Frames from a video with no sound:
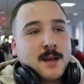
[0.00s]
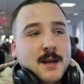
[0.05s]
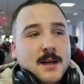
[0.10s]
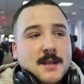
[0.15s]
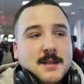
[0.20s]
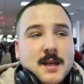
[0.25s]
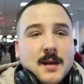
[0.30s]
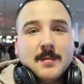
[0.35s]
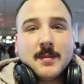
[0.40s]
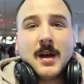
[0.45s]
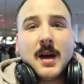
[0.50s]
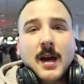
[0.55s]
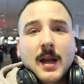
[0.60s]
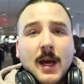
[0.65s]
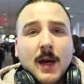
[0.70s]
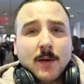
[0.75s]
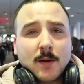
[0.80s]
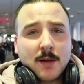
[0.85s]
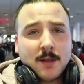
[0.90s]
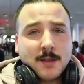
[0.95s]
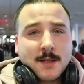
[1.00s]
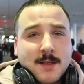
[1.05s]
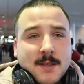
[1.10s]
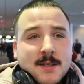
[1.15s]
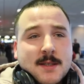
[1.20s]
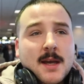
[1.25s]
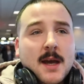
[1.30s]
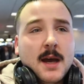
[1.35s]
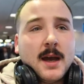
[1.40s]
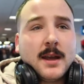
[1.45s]
because I'm not out on this
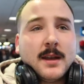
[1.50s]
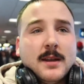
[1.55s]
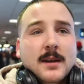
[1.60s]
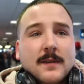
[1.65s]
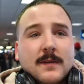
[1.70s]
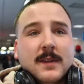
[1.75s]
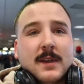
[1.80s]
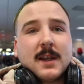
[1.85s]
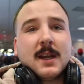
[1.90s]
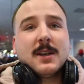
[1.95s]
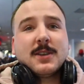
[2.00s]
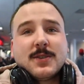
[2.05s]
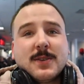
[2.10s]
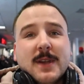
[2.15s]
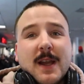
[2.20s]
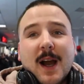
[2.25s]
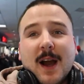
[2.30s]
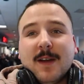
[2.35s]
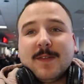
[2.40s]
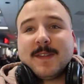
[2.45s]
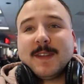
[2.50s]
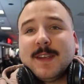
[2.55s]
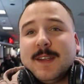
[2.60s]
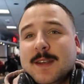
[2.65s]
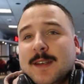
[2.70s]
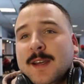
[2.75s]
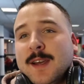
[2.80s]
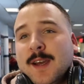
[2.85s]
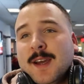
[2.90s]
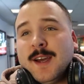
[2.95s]
side of the country
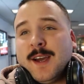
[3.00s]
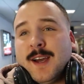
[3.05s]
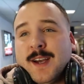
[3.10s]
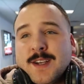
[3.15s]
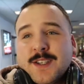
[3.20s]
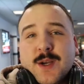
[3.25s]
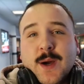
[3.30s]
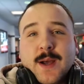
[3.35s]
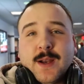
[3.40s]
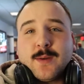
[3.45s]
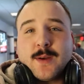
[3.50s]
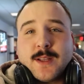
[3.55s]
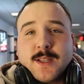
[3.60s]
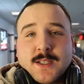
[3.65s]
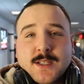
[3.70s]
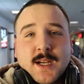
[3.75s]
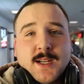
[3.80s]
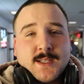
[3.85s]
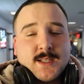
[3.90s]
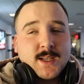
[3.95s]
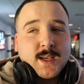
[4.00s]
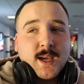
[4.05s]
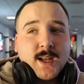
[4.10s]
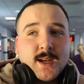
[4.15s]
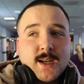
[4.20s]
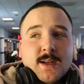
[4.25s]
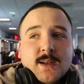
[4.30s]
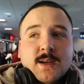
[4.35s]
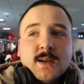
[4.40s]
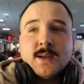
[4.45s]
often, so I don't get the chance to get
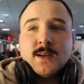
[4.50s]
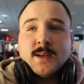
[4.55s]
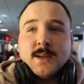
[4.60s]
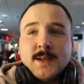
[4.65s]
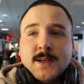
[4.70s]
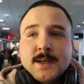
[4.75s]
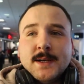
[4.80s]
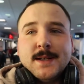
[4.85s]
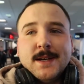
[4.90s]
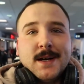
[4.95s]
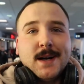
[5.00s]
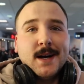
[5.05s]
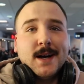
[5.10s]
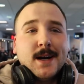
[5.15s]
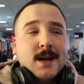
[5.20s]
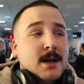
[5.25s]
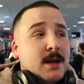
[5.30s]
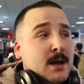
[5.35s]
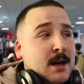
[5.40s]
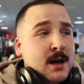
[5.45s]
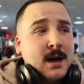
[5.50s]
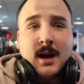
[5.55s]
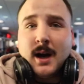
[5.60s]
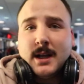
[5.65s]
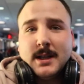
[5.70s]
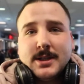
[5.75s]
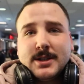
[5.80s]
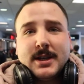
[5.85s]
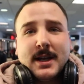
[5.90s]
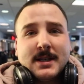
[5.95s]
it. Uh,
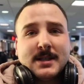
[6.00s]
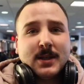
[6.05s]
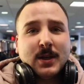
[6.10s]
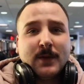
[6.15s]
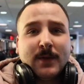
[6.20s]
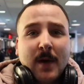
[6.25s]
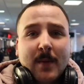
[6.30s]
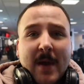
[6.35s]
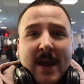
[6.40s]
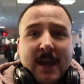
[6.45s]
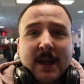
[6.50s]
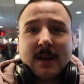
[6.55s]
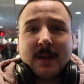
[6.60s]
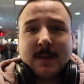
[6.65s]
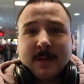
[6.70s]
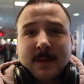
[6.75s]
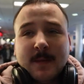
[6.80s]
I'll let you guys know if I make it.